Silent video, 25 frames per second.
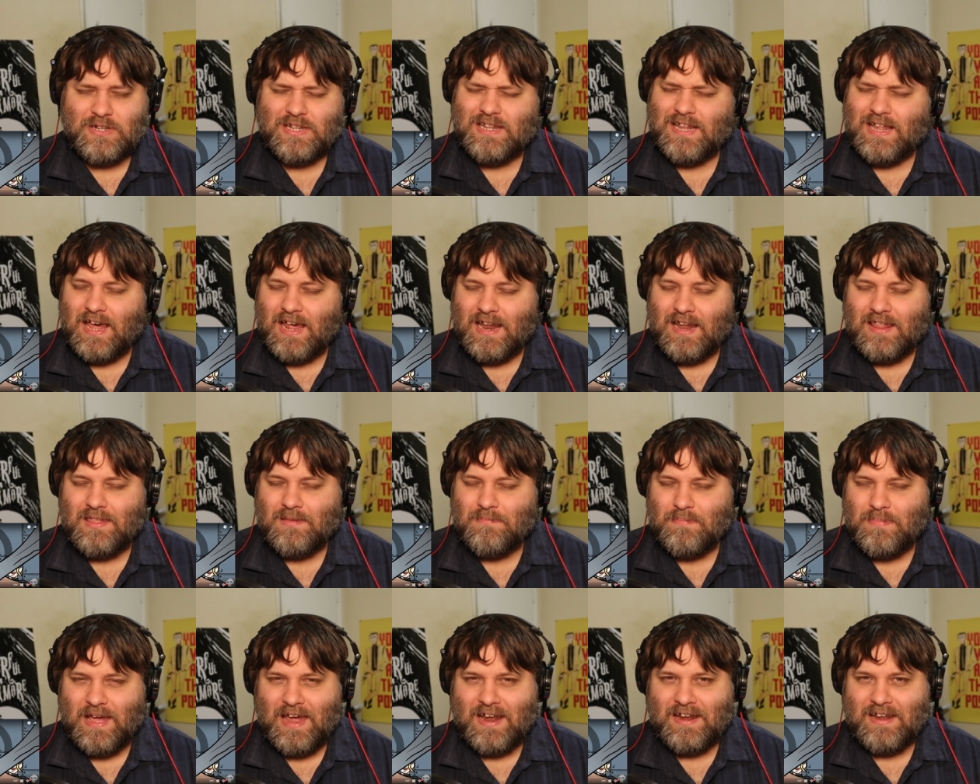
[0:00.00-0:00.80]
A lot of the
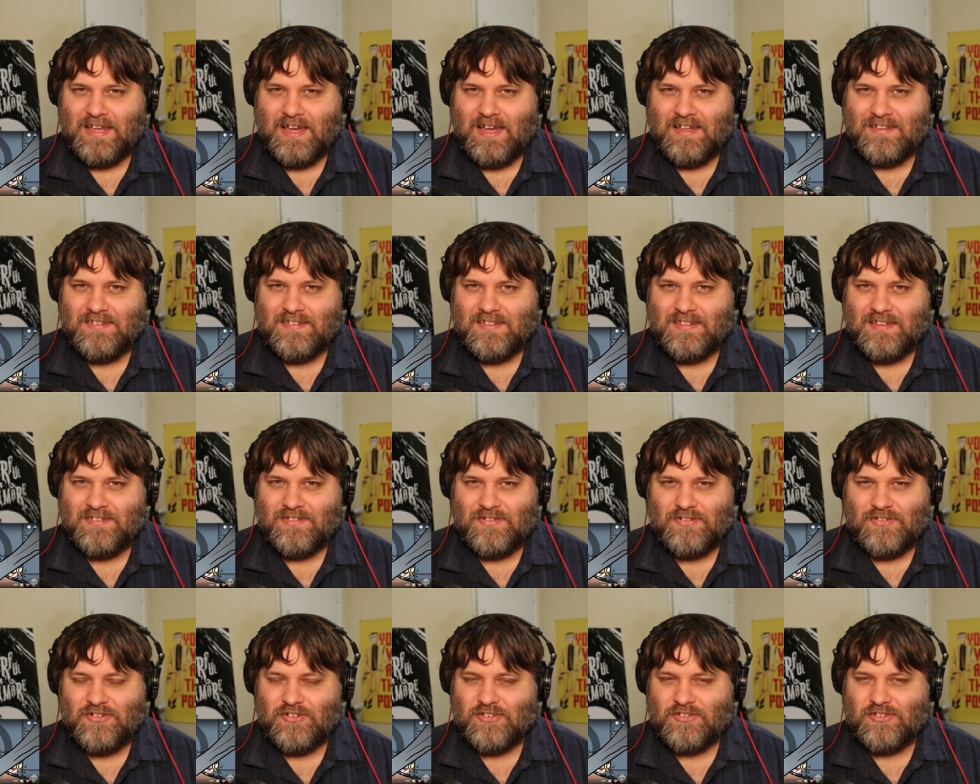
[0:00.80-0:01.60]
bad guys in this
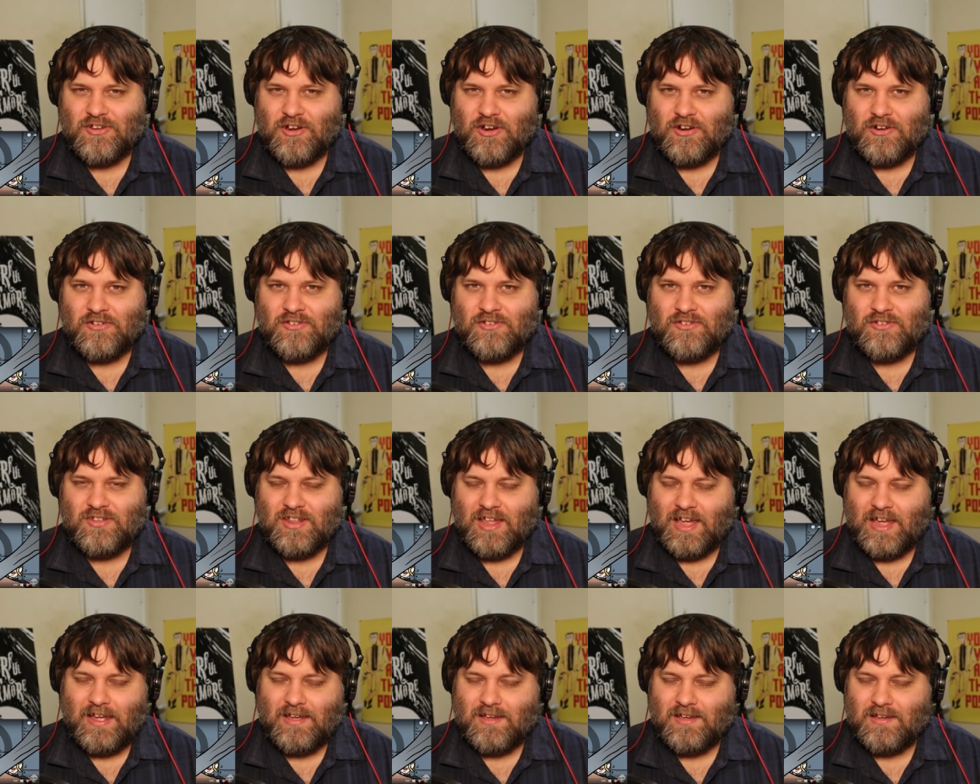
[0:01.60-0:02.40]
are just cart
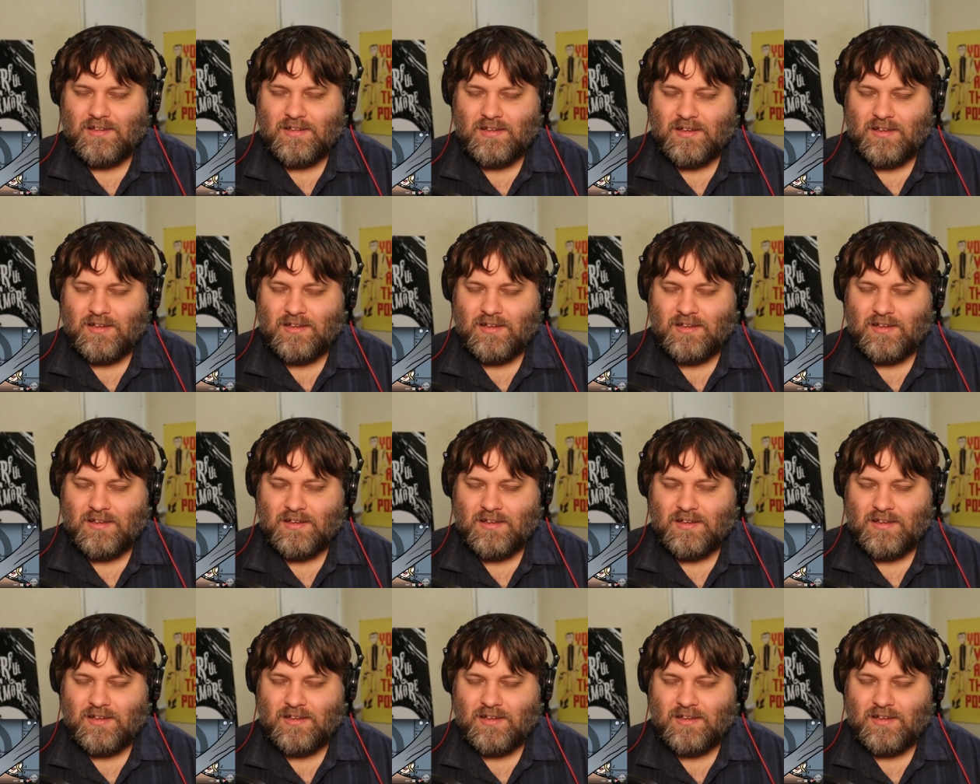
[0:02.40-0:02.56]
like